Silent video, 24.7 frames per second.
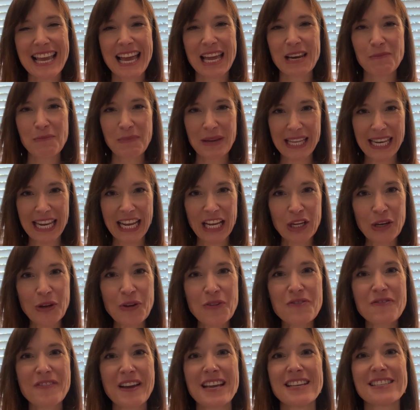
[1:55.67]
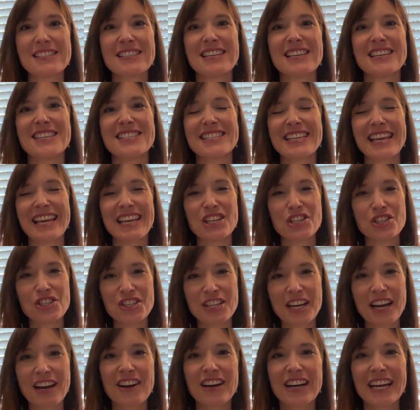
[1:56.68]
and meeting new faces and
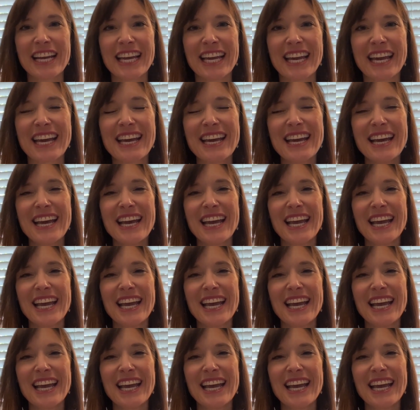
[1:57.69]
sharing